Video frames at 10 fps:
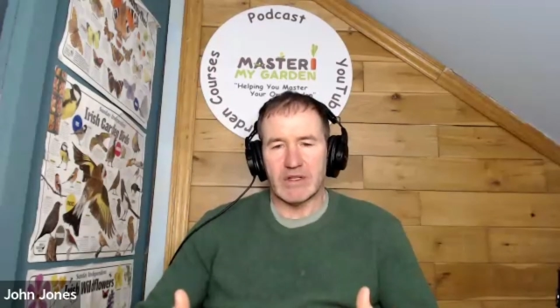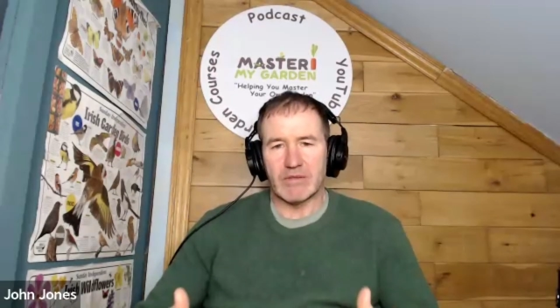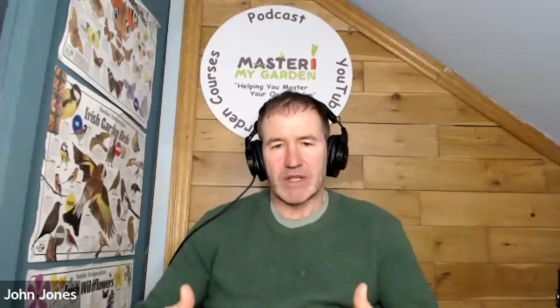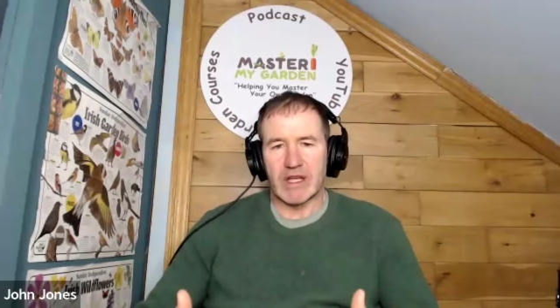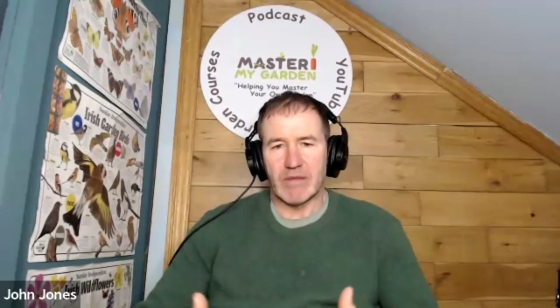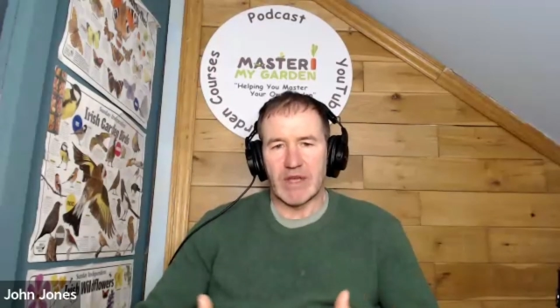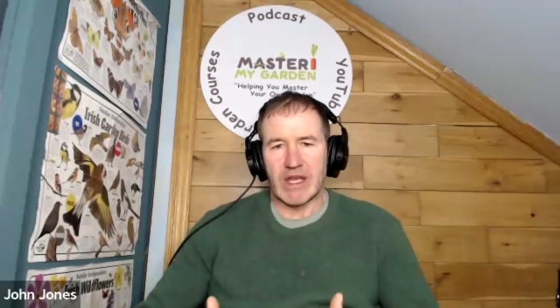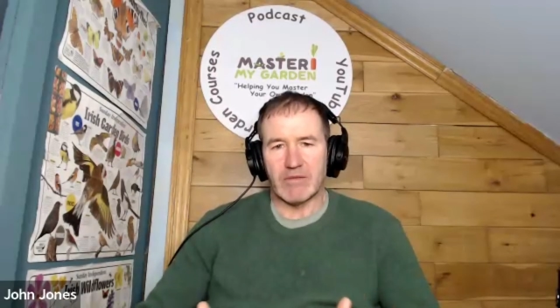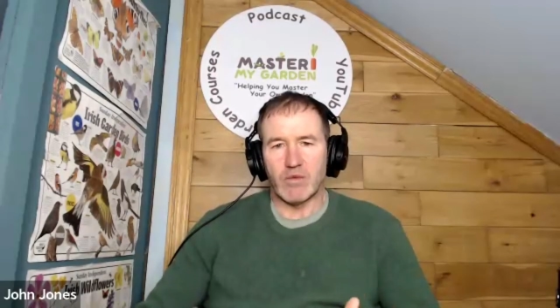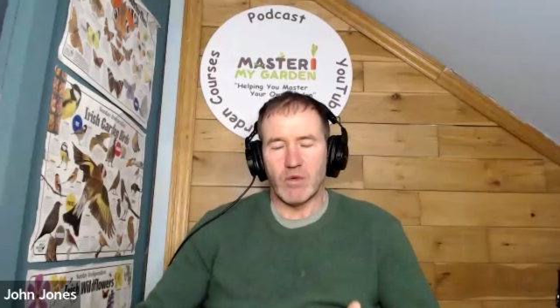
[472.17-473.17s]
something can be
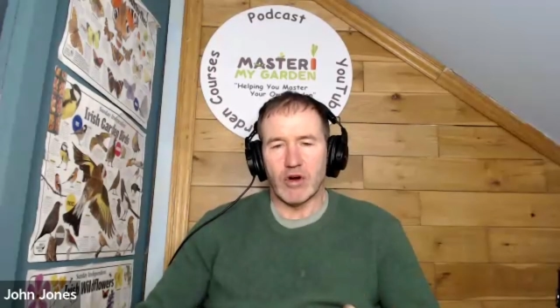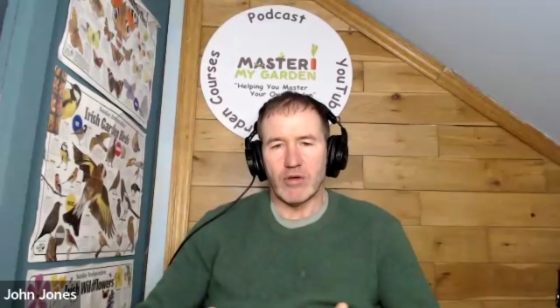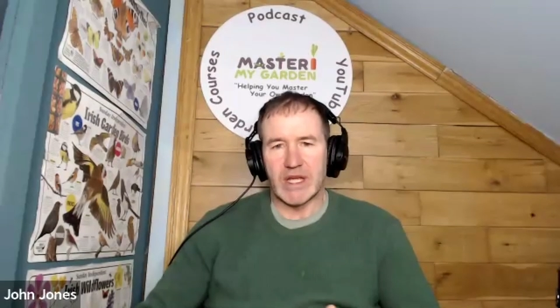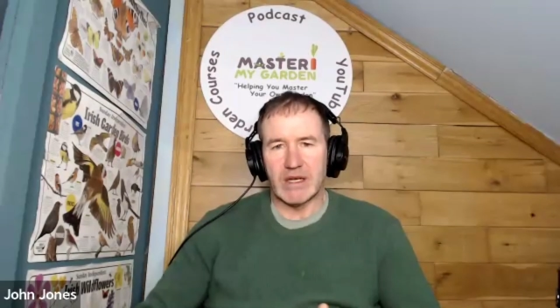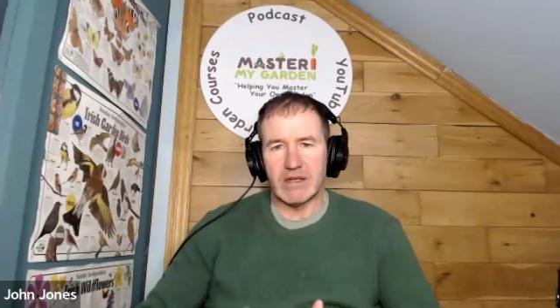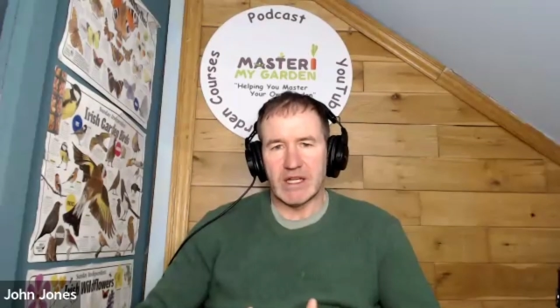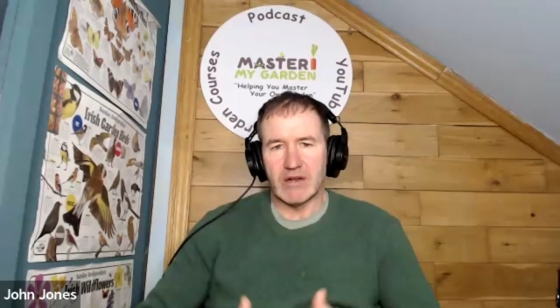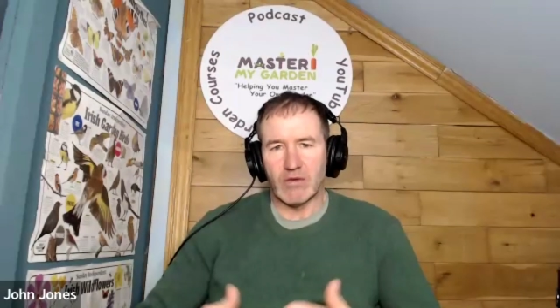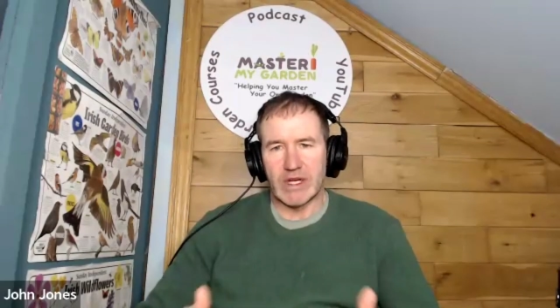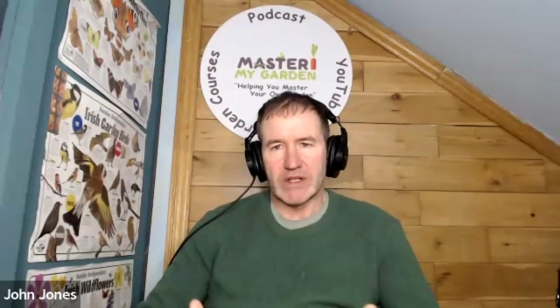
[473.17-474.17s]
kept warm in
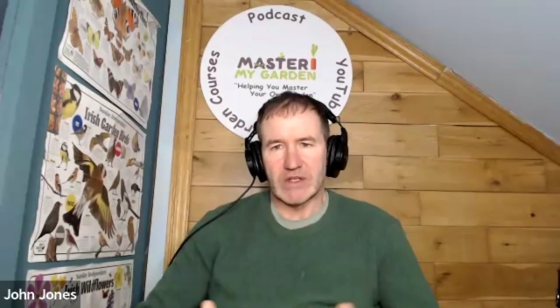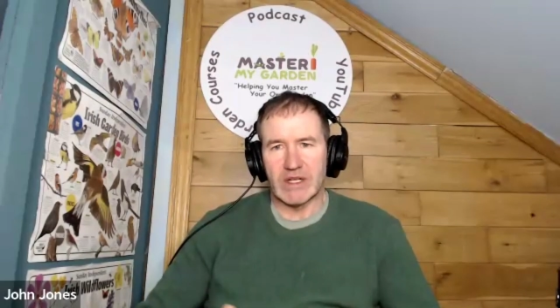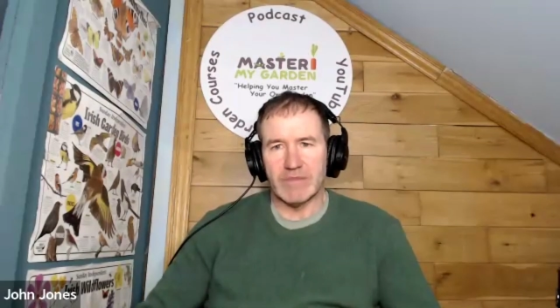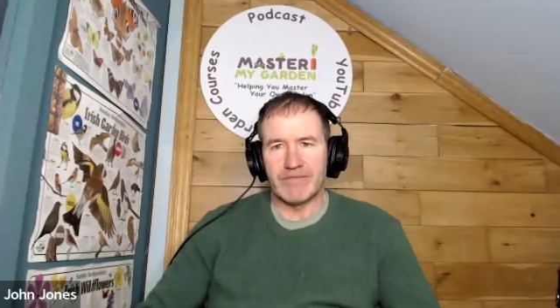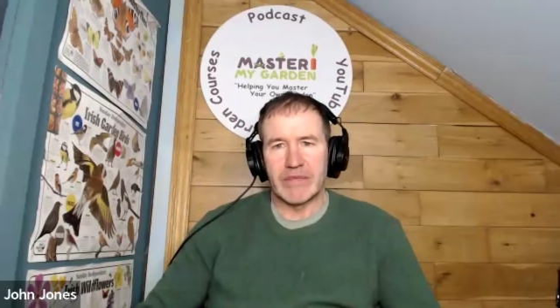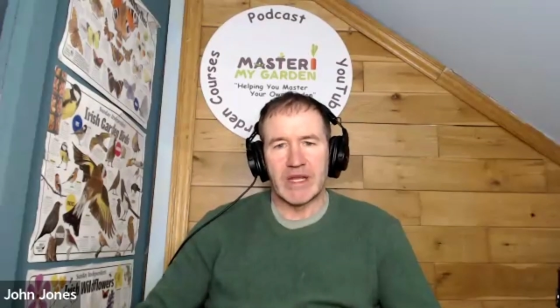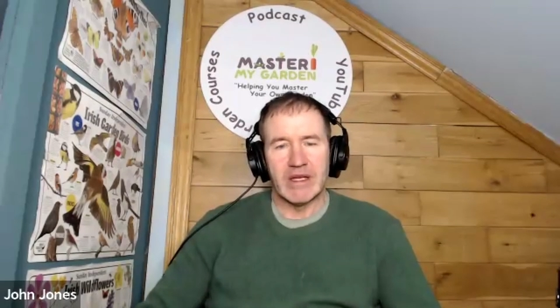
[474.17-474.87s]
your windowsill.